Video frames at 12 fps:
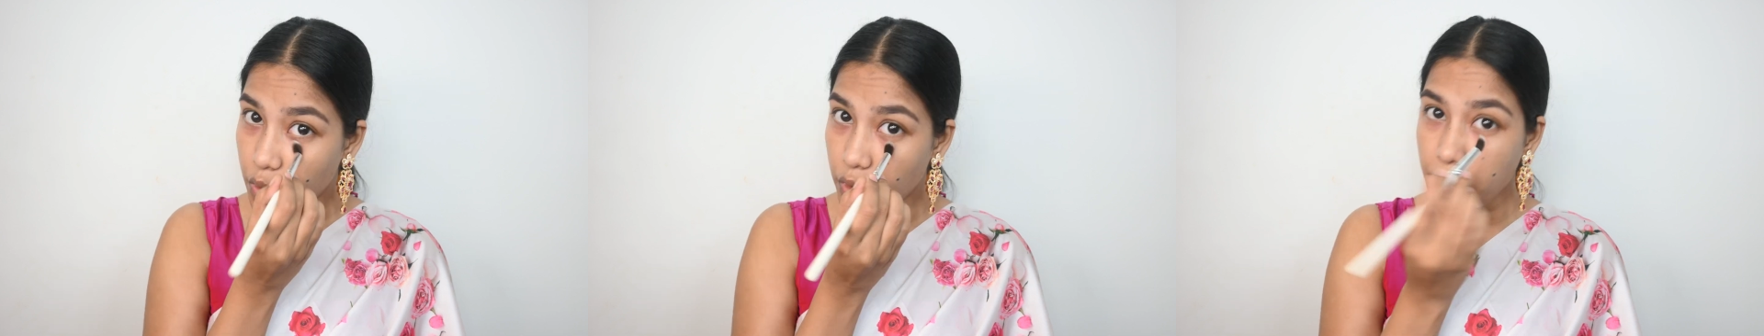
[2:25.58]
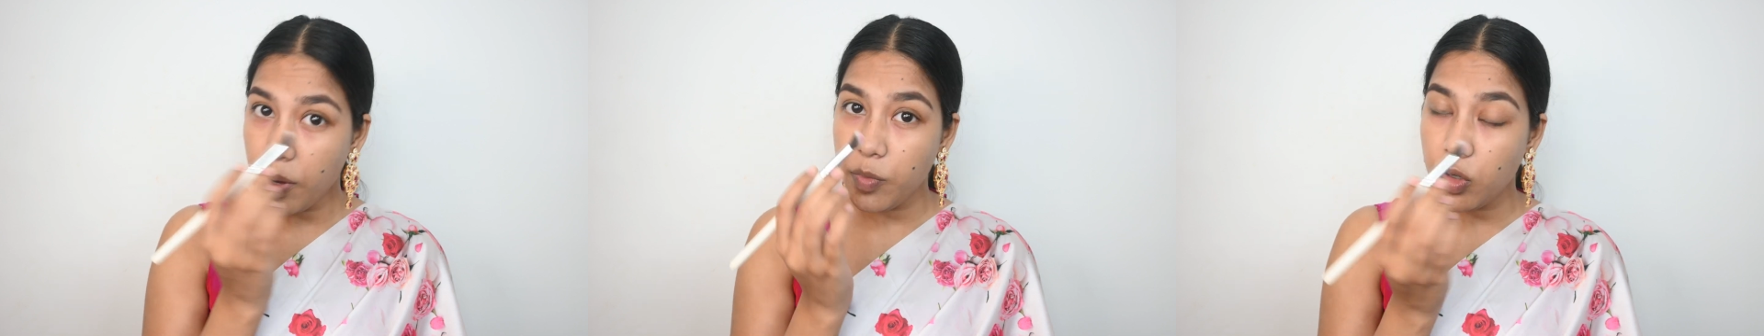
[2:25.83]

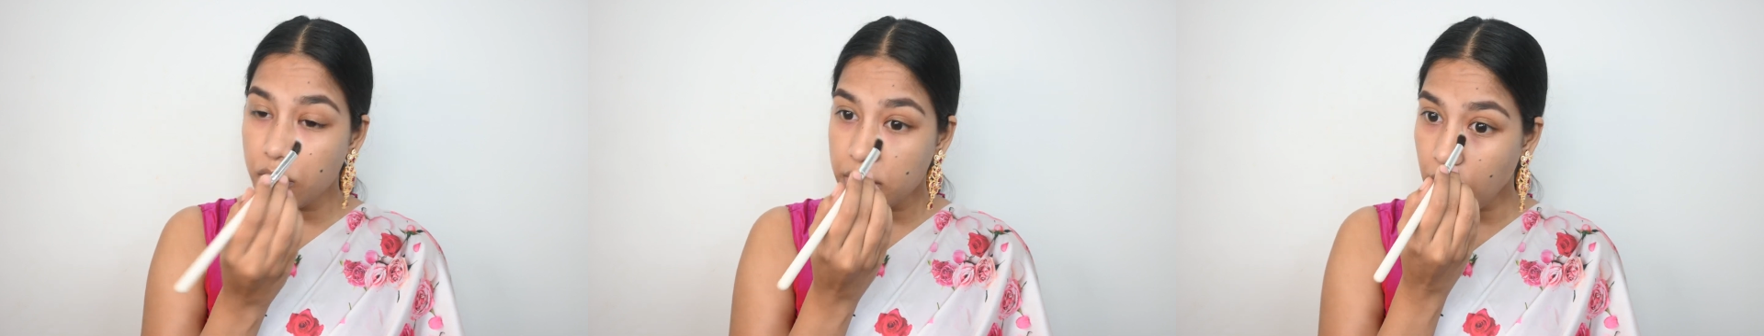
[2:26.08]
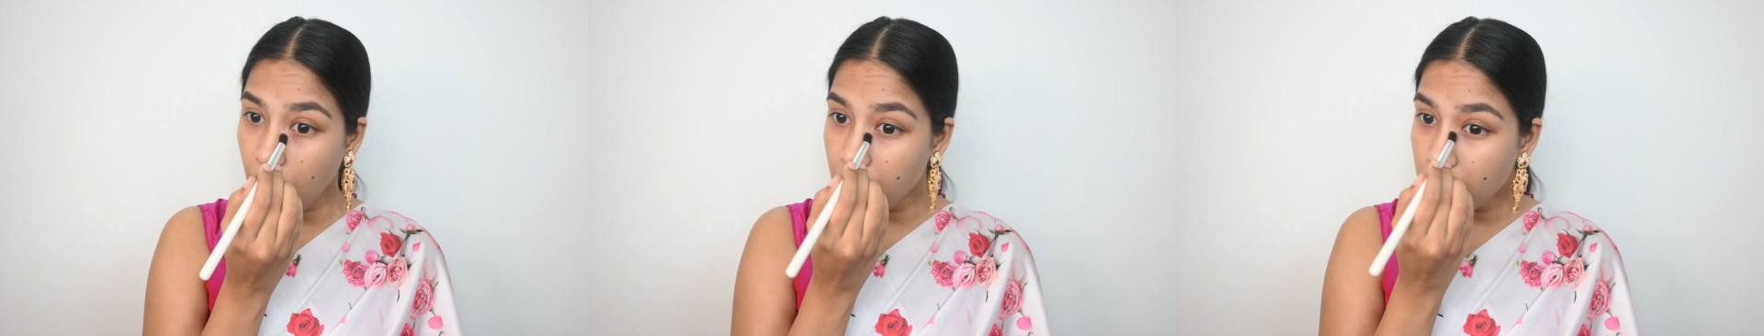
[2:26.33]
Remember,
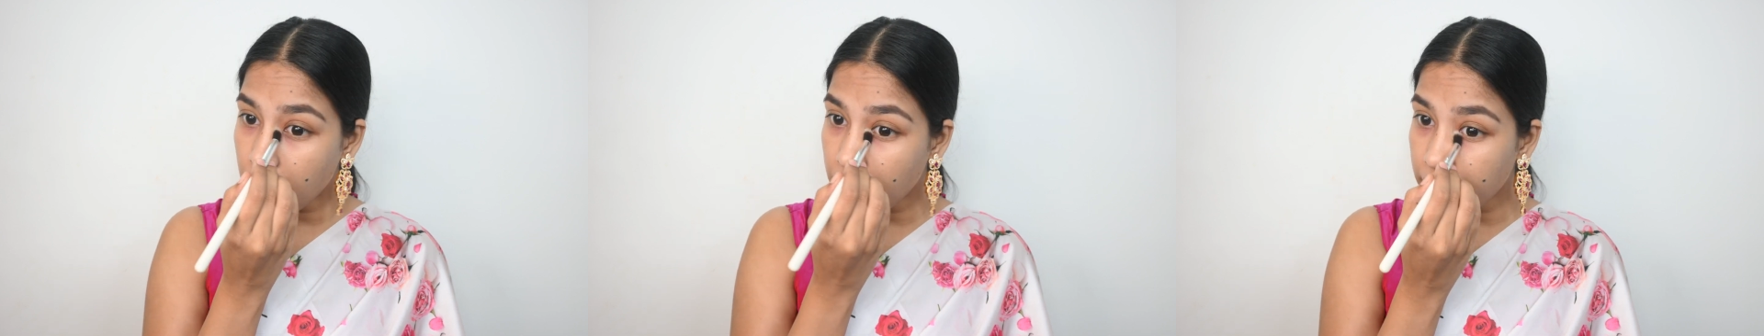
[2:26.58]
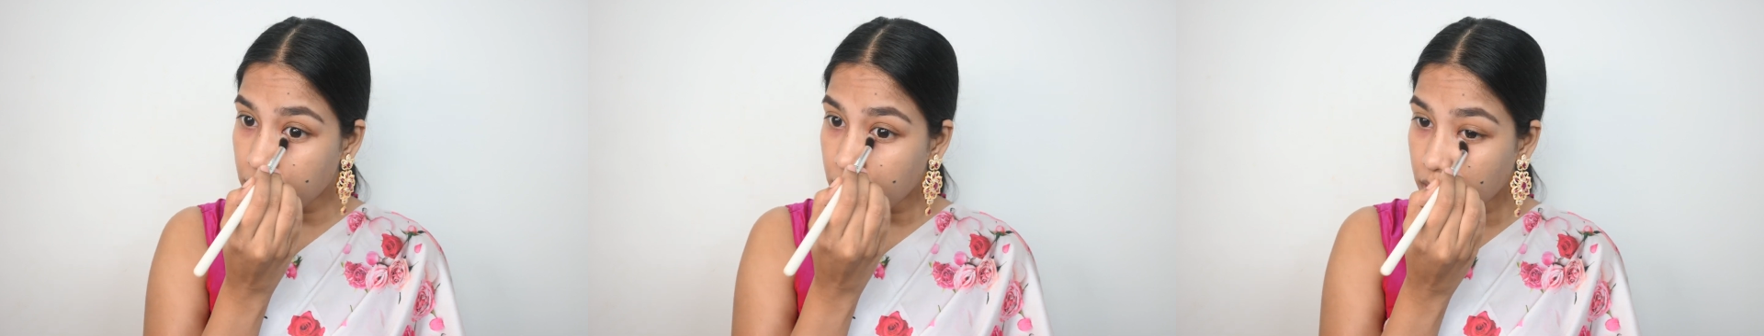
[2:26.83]
with color
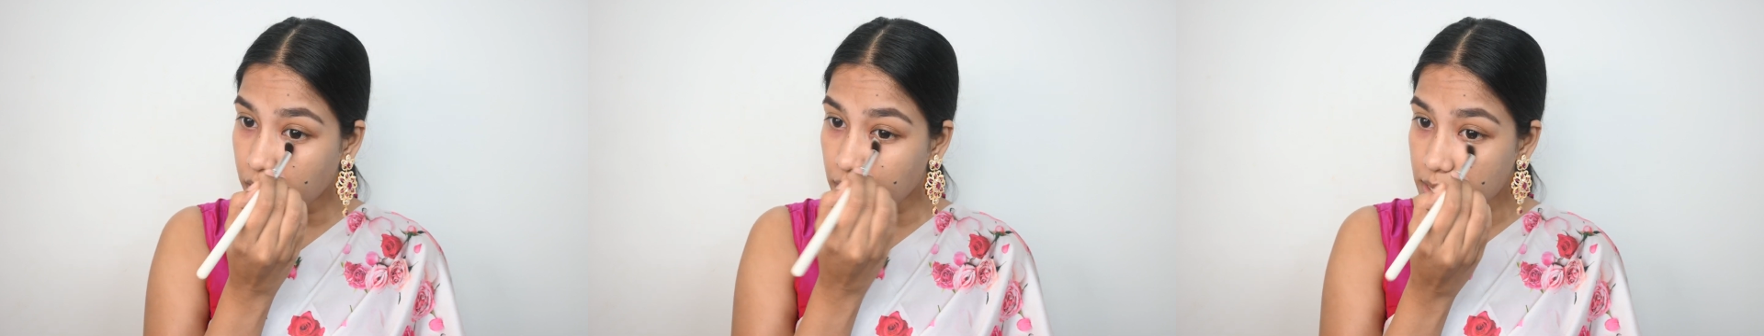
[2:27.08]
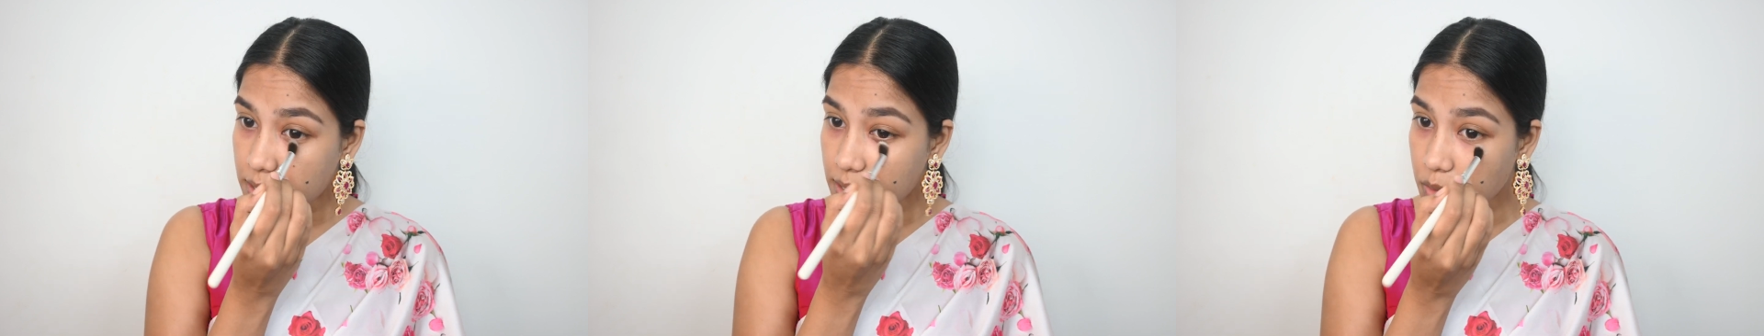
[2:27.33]
correcting,
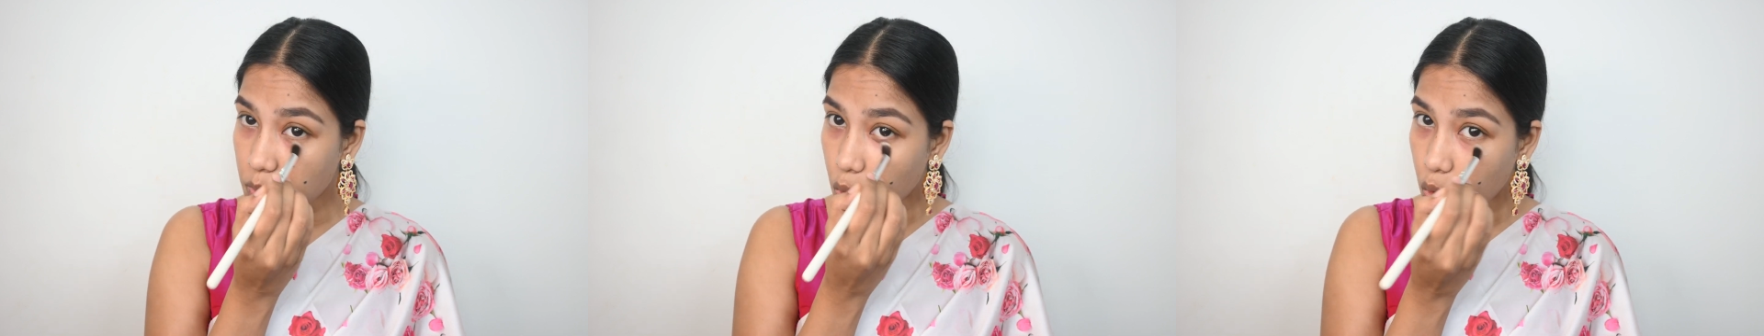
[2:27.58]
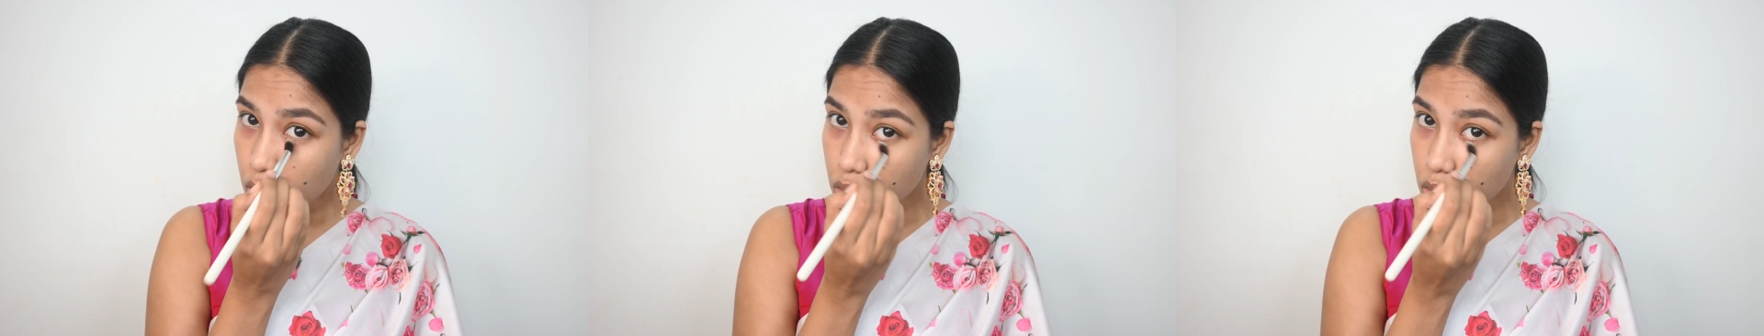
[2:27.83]
less is more,